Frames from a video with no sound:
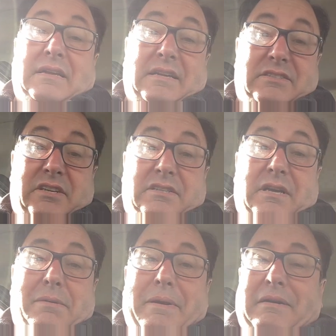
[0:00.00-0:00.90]
has just
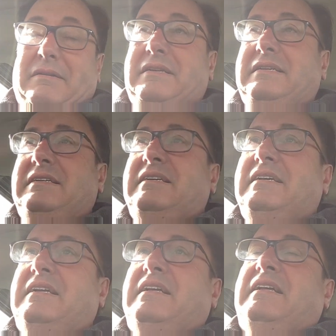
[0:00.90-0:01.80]
come out.
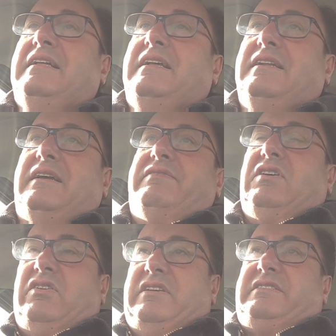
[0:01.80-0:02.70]
And I've
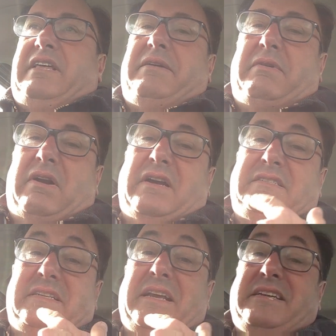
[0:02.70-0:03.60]
got this thing where I
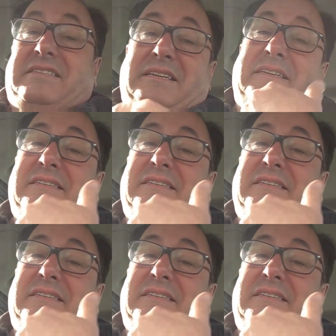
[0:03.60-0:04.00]
sneeze